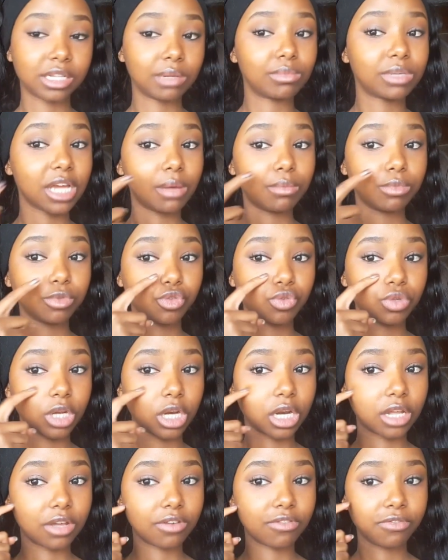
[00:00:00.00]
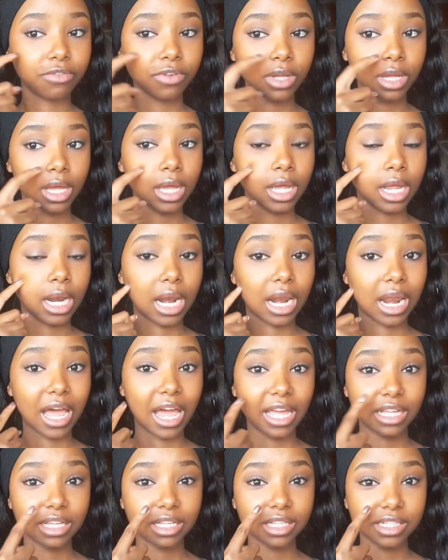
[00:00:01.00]
sometimes it will leave
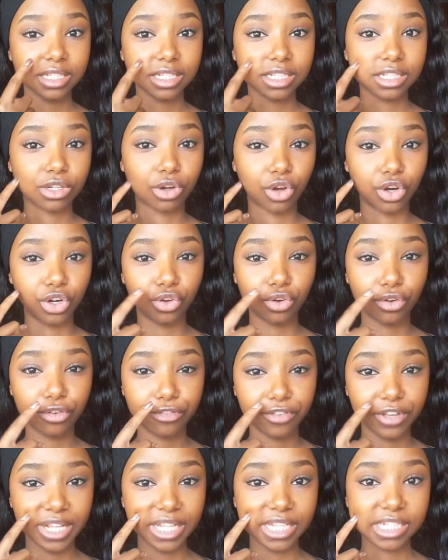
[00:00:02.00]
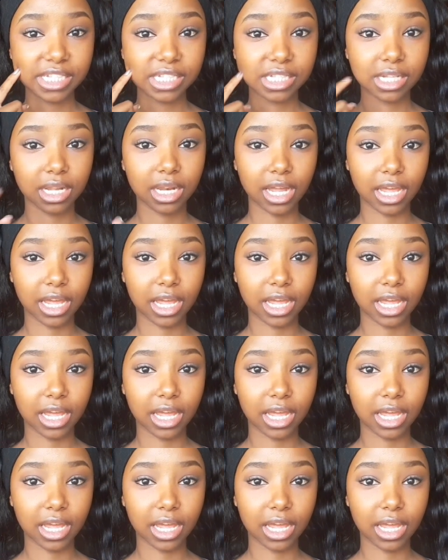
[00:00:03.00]
lines on your face,